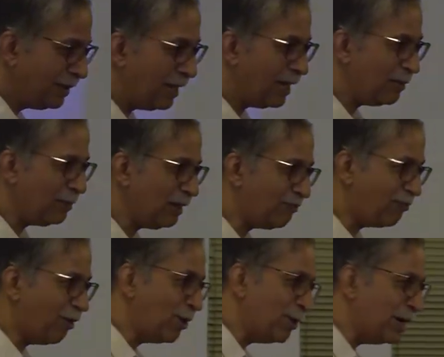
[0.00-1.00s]
And we'll
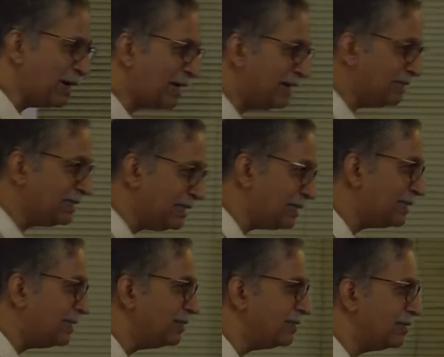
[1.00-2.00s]
follow a
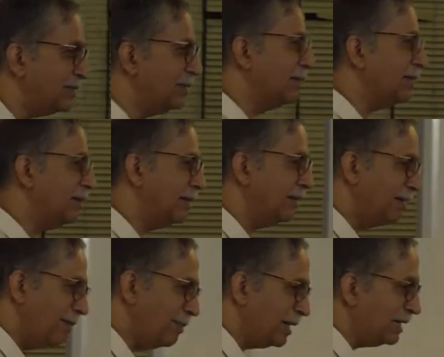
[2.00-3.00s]
consistent
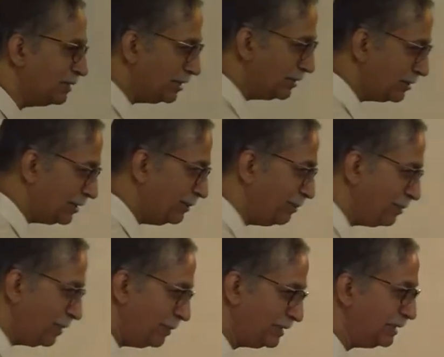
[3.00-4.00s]
numbering system,
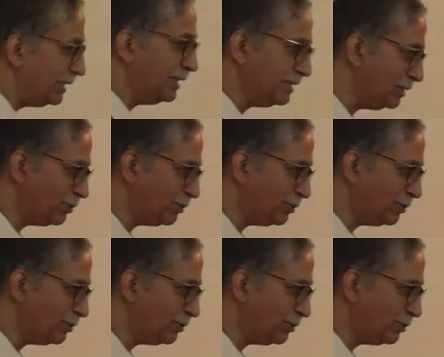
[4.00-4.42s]
which is easy